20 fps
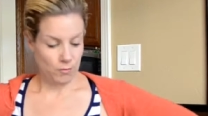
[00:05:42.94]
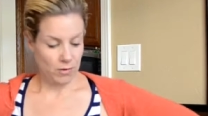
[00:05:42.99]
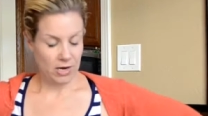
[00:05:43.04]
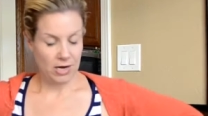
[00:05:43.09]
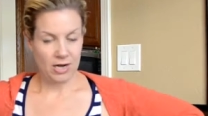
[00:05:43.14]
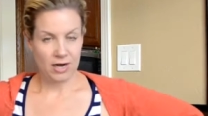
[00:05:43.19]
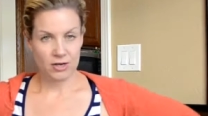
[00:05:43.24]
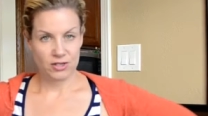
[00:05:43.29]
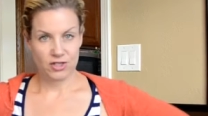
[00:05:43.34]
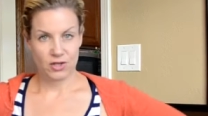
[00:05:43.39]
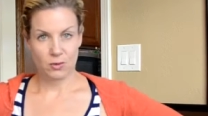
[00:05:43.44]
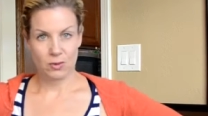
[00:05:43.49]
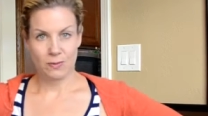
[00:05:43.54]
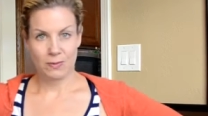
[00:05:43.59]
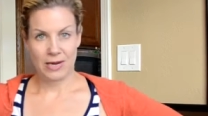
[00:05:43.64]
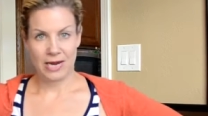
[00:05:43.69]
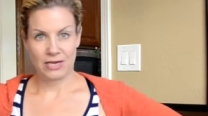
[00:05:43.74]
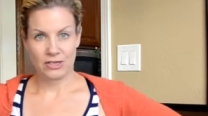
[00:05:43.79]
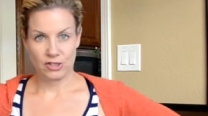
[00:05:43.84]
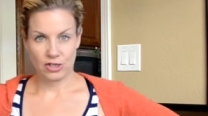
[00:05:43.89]
And here's the rib
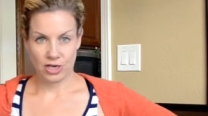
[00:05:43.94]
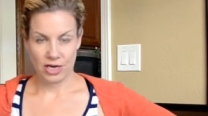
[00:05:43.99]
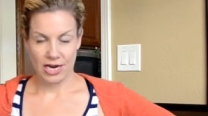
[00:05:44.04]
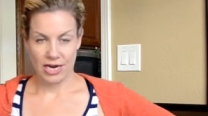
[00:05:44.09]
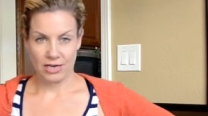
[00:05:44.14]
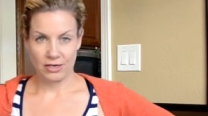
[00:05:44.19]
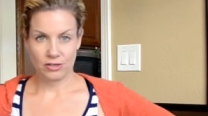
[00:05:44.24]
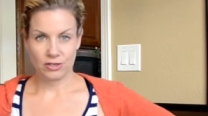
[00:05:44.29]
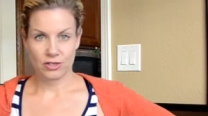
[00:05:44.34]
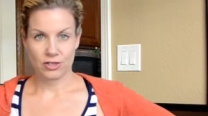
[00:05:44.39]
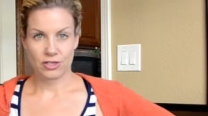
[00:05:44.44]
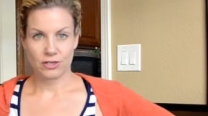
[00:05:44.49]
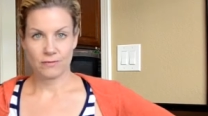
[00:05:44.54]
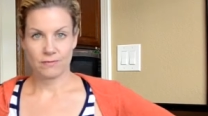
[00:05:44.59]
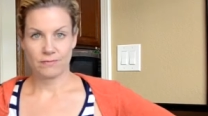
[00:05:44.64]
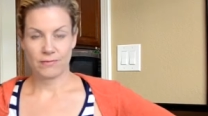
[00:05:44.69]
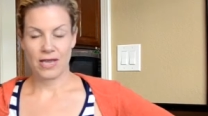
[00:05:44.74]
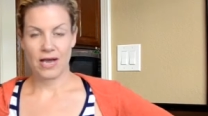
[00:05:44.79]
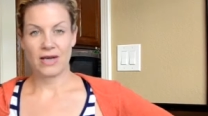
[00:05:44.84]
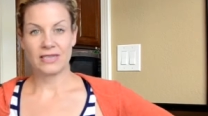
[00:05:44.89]
cage engaged.
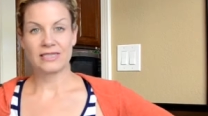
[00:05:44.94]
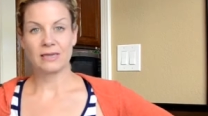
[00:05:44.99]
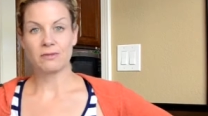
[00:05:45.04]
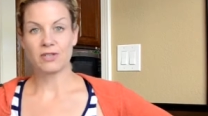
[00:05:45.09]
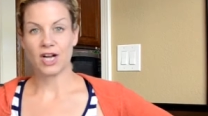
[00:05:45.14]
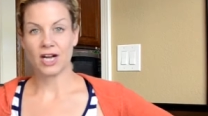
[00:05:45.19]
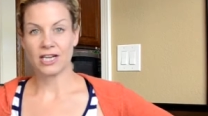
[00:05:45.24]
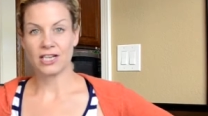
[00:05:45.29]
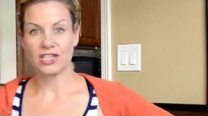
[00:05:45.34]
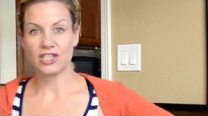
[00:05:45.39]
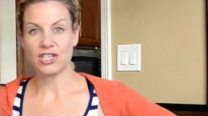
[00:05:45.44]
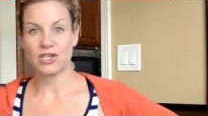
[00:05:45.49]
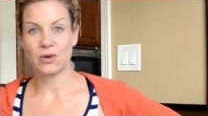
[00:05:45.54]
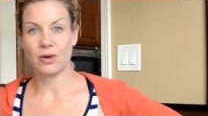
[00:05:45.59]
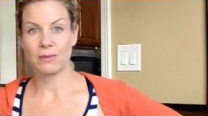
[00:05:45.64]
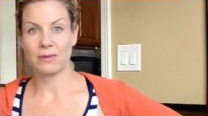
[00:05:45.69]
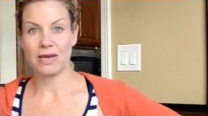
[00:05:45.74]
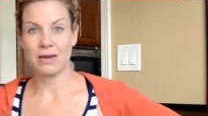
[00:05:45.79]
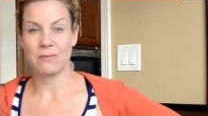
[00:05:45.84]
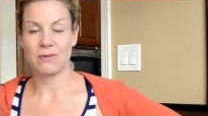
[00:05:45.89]
Now as I'm talking to you,
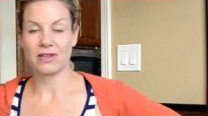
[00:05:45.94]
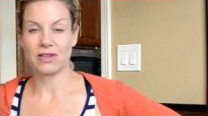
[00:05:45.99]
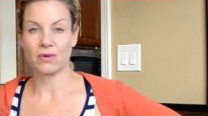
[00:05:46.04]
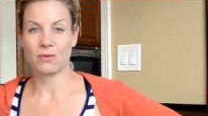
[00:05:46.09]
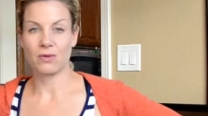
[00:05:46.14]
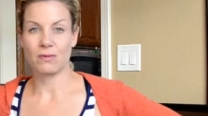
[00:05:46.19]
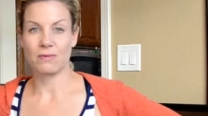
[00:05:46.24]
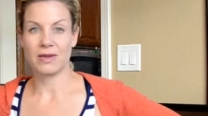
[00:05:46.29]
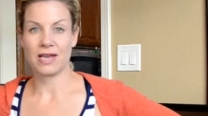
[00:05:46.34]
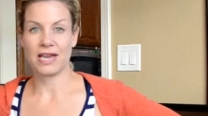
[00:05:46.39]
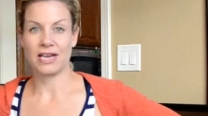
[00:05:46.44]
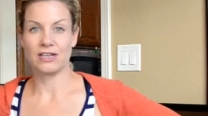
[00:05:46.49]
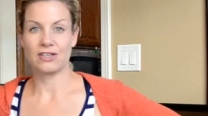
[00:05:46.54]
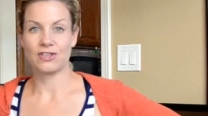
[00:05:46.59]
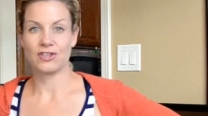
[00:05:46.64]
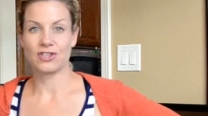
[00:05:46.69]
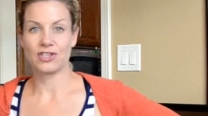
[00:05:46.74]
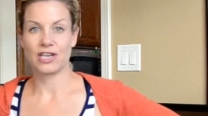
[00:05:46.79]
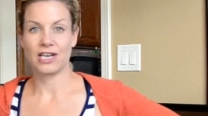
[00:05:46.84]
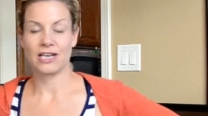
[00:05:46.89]
I'm keeping the rib
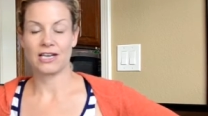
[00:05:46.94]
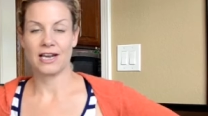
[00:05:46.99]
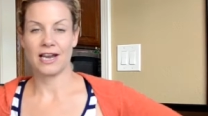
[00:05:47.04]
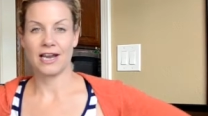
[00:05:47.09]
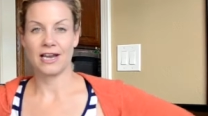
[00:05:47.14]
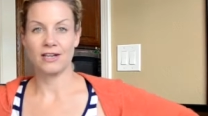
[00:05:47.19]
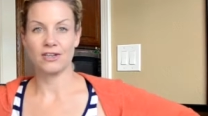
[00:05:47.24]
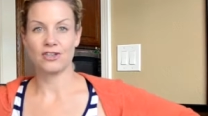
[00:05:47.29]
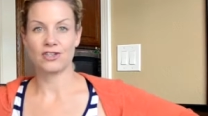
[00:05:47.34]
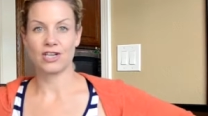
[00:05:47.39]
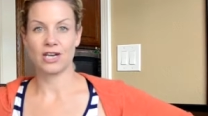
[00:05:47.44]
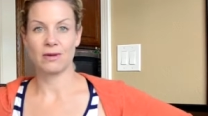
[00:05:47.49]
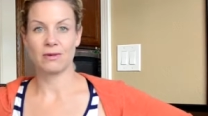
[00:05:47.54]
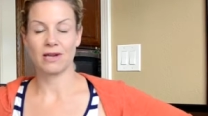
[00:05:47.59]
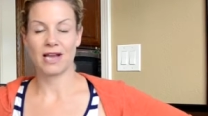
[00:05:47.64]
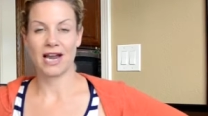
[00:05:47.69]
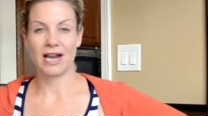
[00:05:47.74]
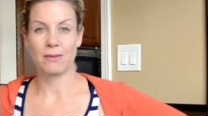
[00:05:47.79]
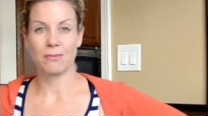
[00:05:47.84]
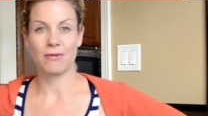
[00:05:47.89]
cage engaged
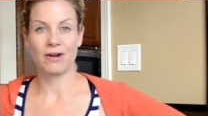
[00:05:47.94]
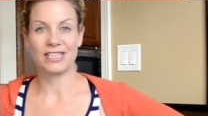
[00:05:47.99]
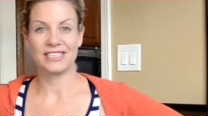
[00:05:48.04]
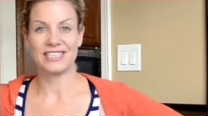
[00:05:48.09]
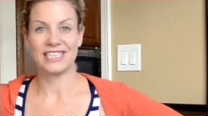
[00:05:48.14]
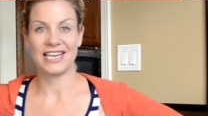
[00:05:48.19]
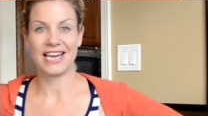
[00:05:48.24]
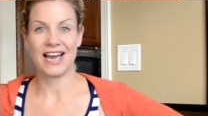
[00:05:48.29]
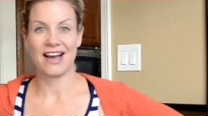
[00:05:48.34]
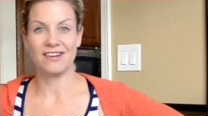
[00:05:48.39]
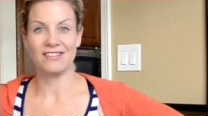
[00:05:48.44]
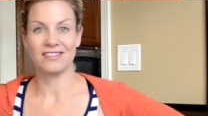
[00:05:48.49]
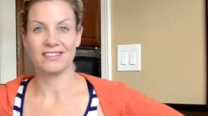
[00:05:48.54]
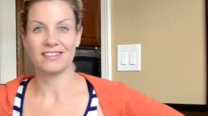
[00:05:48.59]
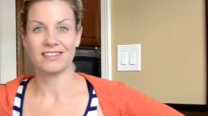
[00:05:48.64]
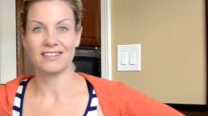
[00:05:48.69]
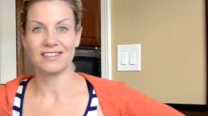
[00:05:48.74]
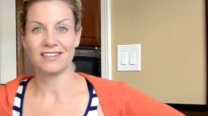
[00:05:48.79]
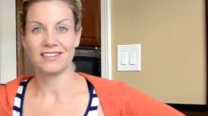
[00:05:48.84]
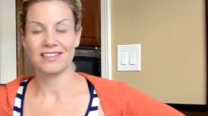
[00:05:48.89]
and kind of pressing out,
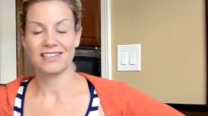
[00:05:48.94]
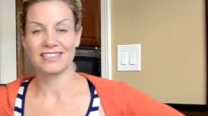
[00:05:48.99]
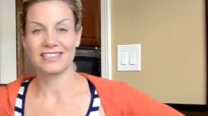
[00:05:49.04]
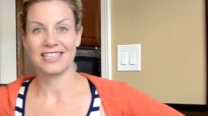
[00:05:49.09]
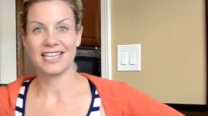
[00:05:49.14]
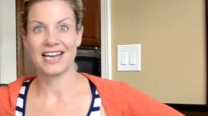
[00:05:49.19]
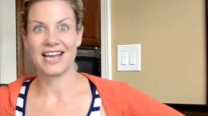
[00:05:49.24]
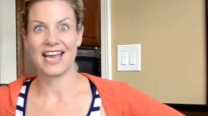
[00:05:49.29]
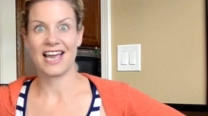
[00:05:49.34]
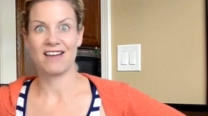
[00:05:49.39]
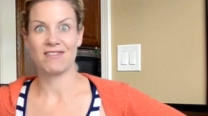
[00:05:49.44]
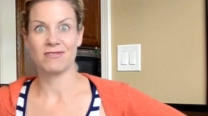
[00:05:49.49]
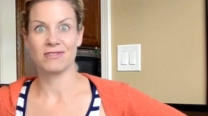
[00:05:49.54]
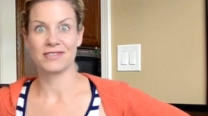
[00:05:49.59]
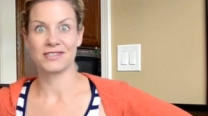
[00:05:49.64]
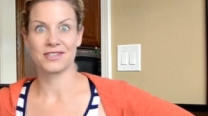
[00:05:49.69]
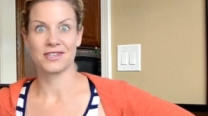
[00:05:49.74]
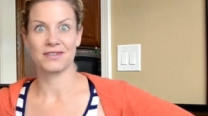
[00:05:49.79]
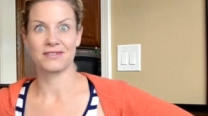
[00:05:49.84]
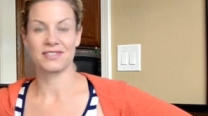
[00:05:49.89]
because then I have
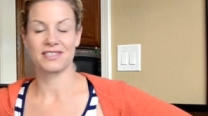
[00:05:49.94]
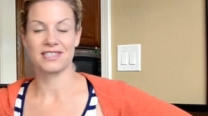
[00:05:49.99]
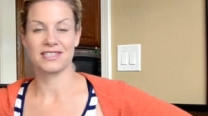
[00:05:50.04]
reserves